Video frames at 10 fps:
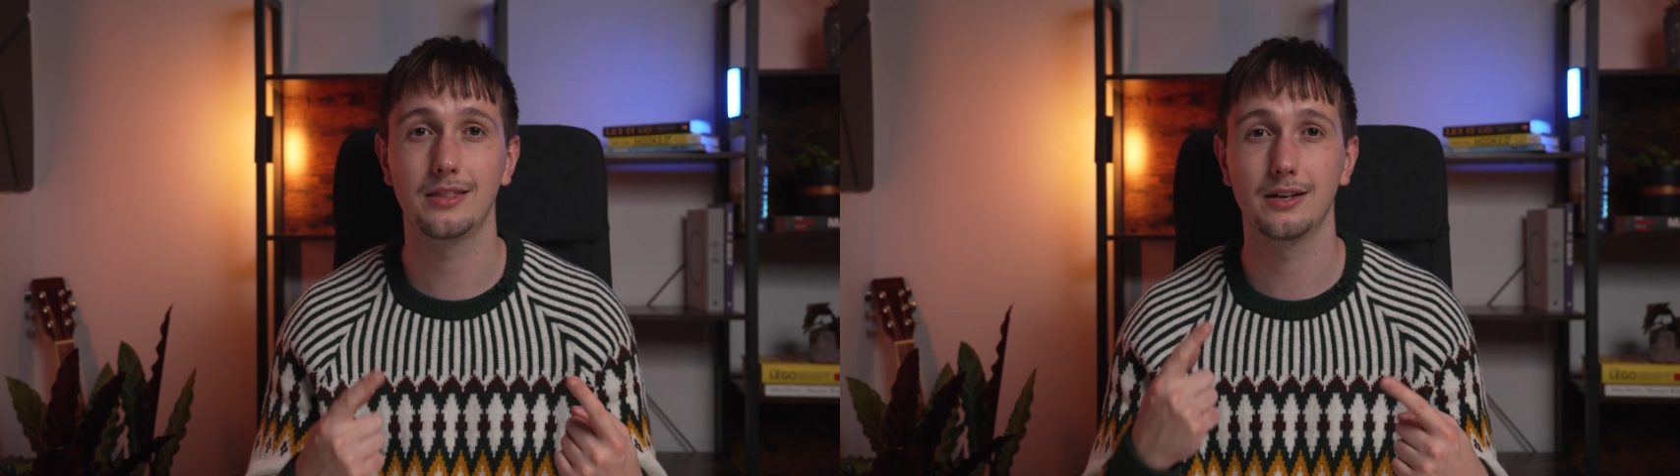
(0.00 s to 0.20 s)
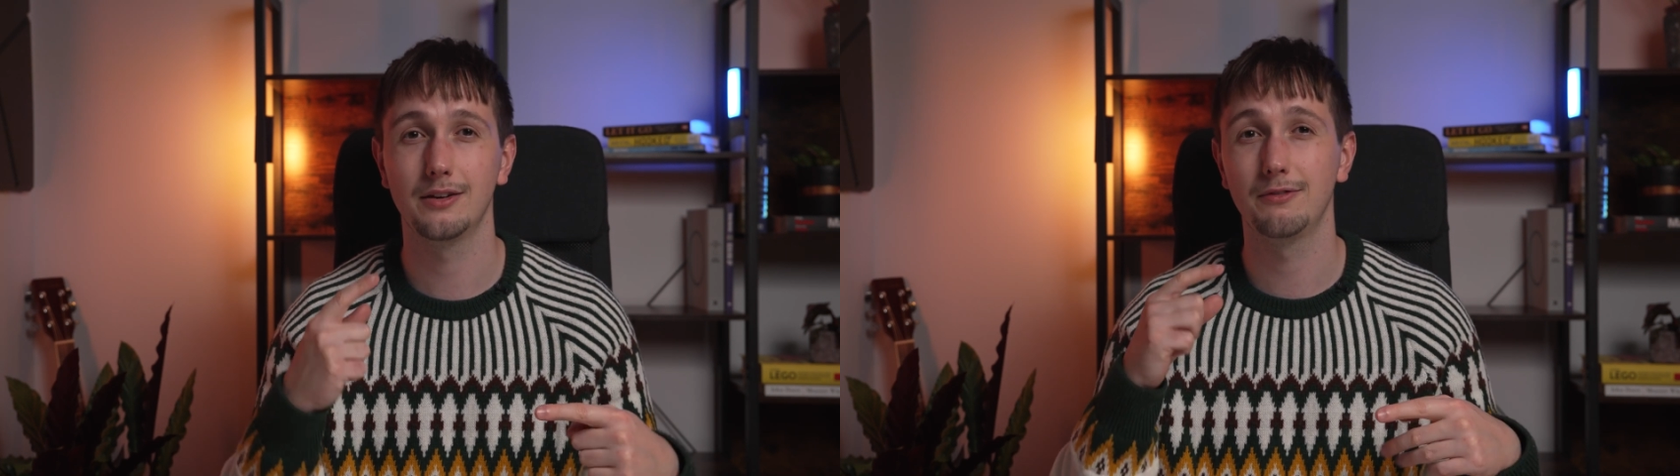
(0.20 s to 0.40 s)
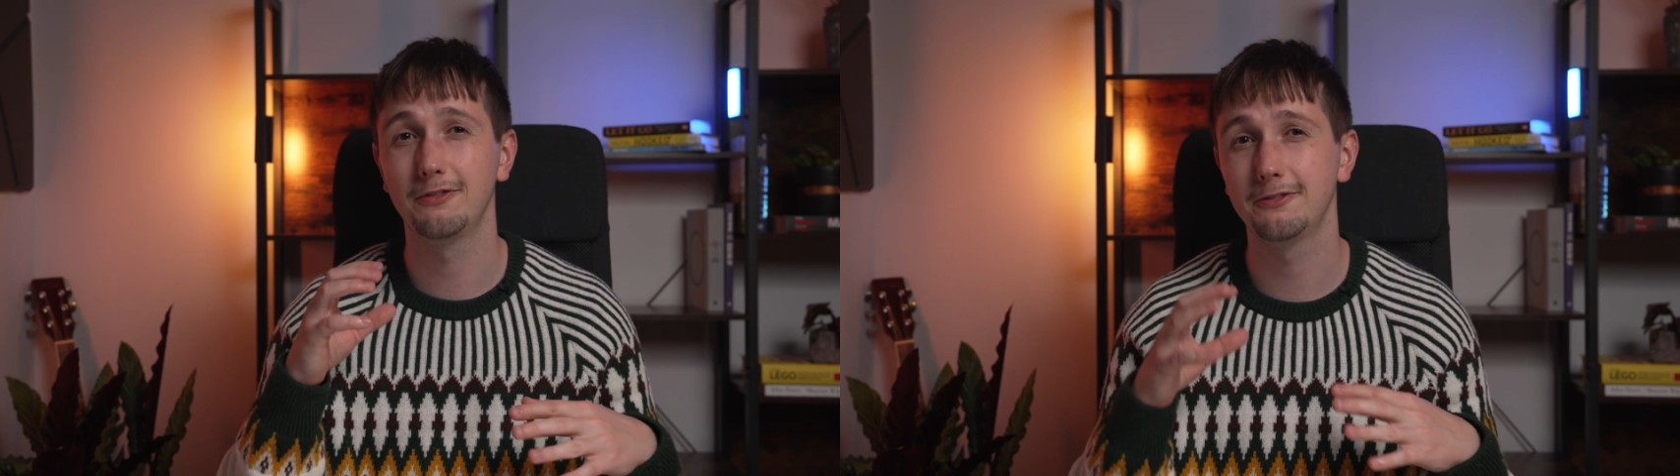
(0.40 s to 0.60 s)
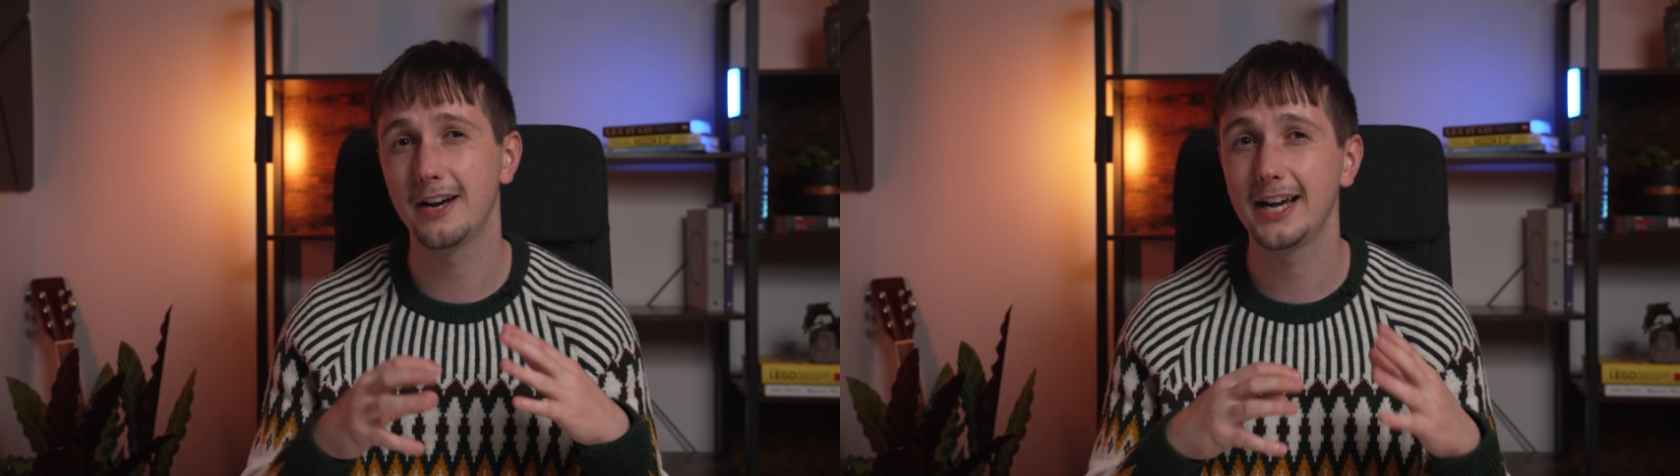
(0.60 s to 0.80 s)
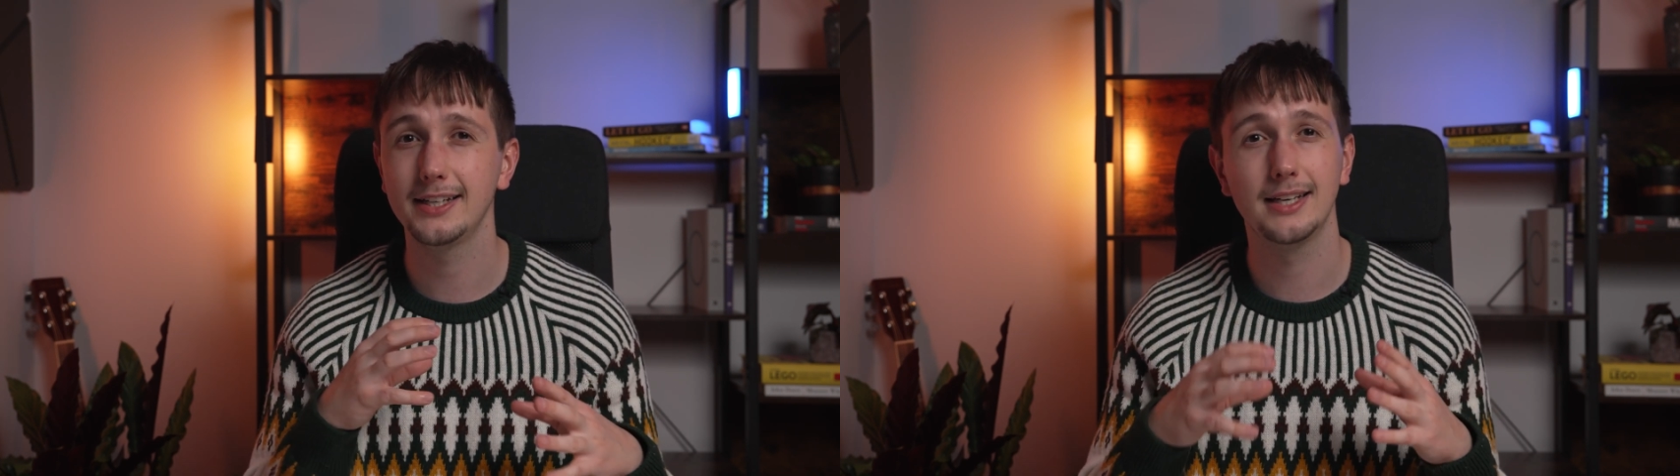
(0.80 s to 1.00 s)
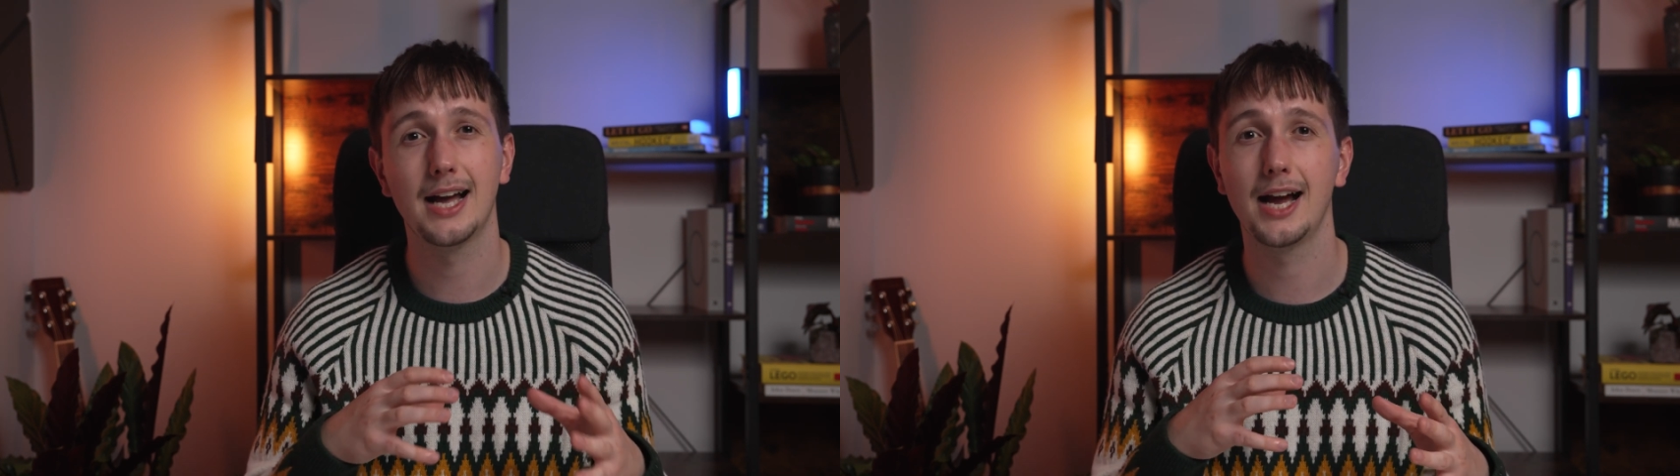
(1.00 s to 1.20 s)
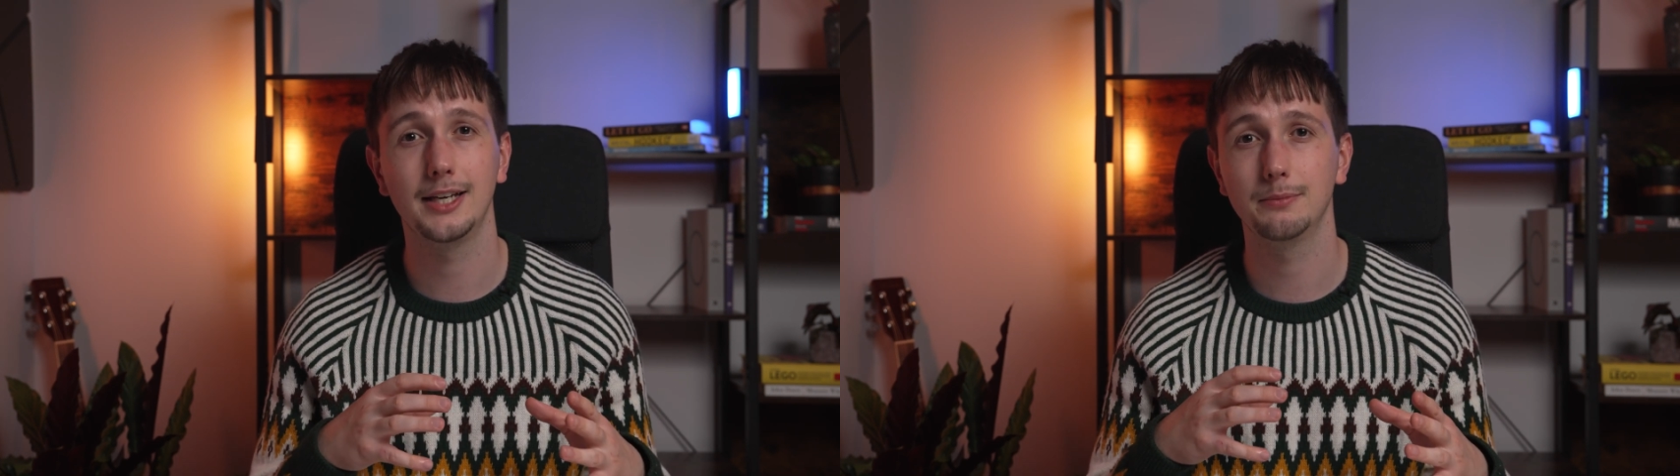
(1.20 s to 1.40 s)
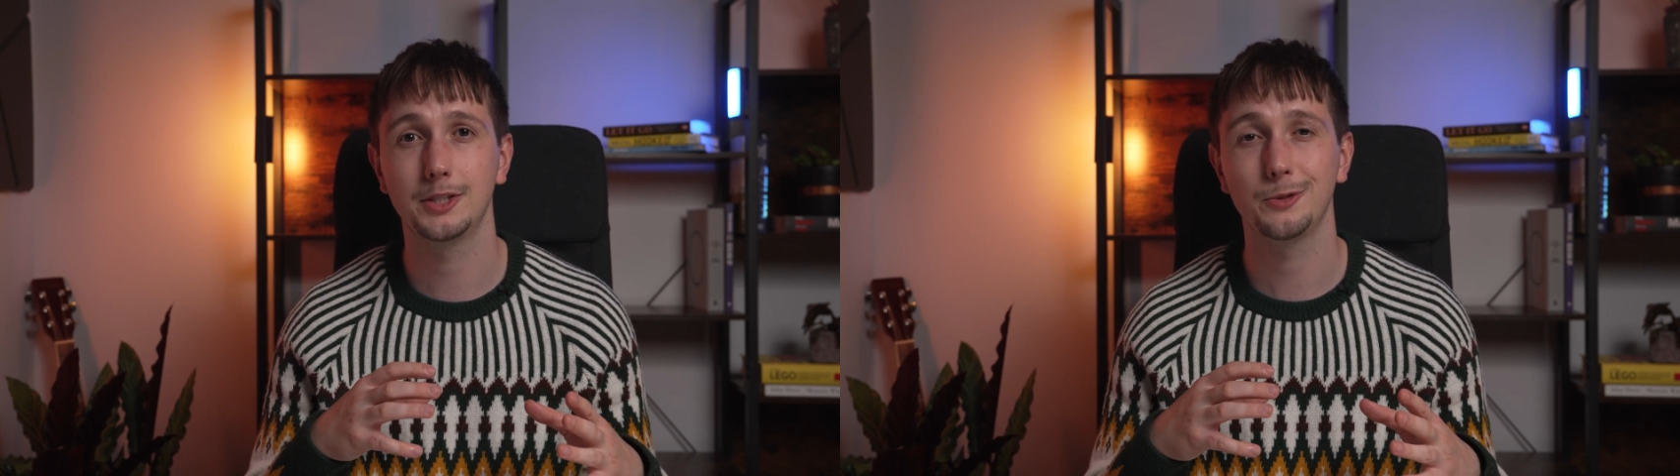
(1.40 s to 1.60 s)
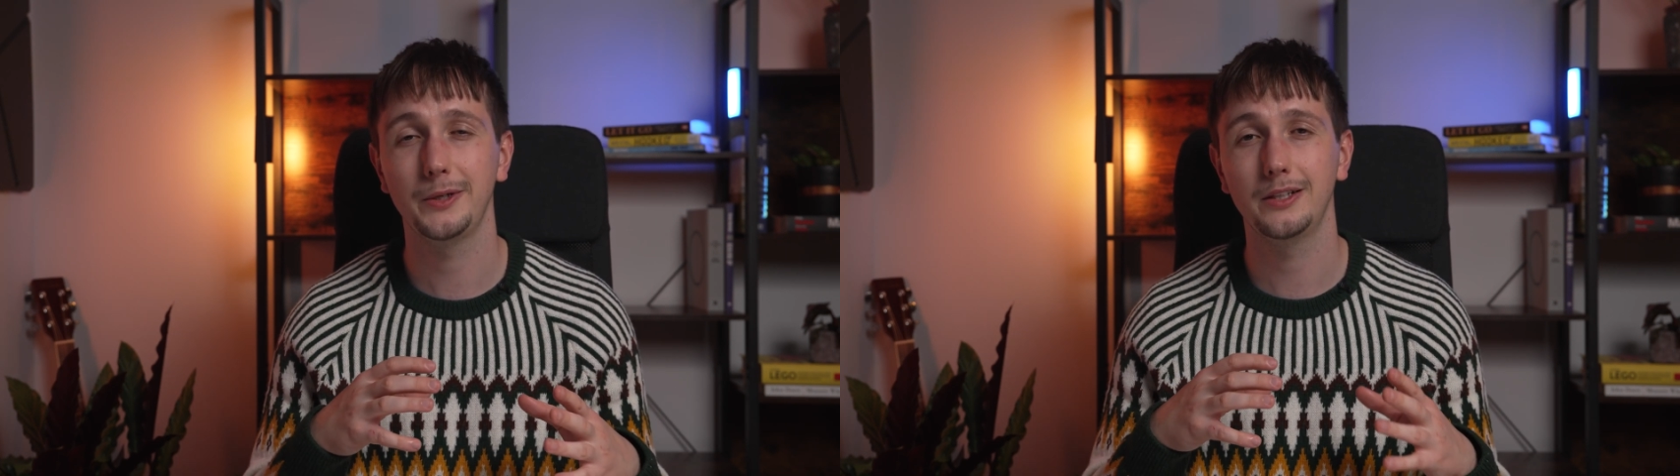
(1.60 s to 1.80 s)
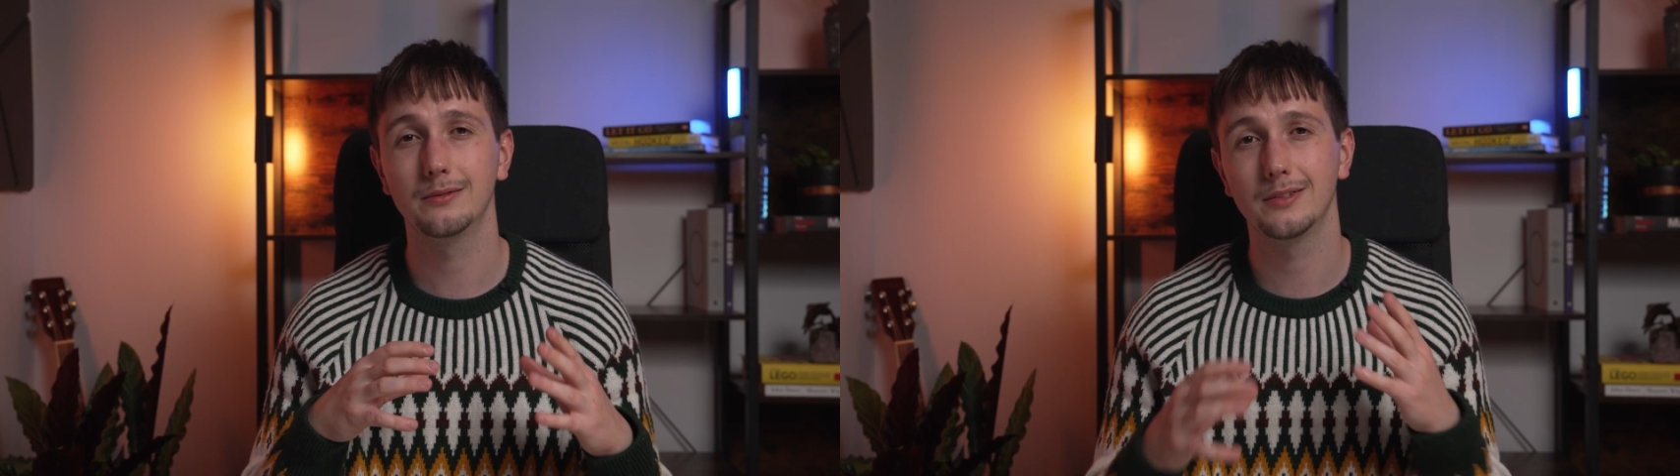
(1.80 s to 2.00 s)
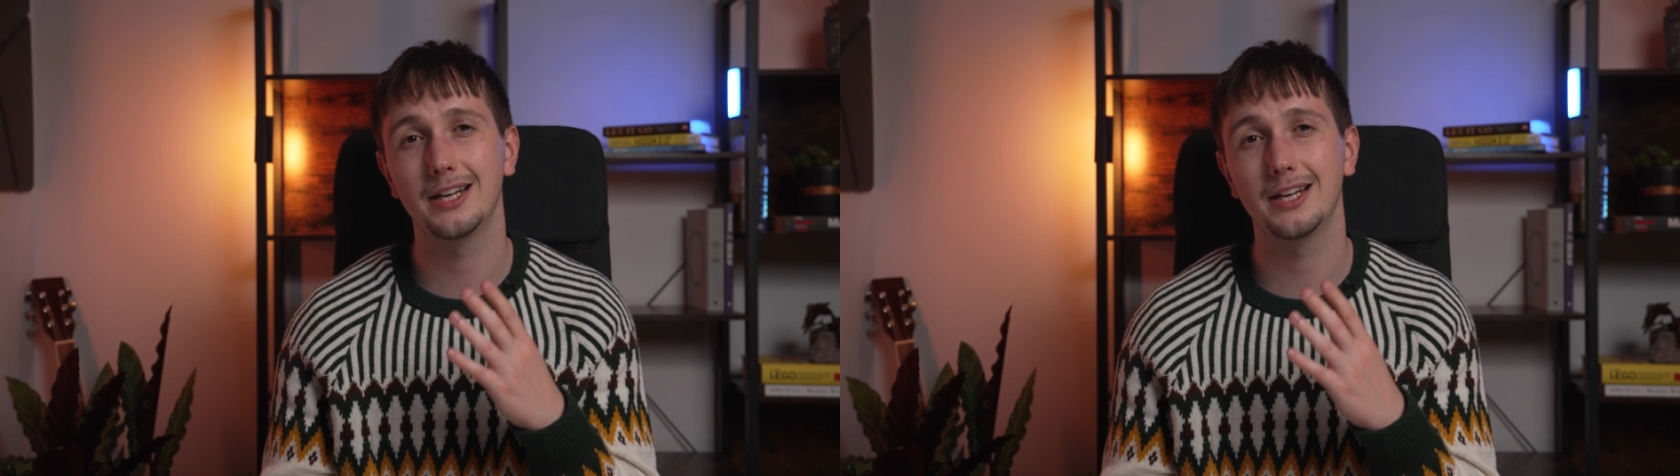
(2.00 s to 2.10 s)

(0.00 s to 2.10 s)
the fine line between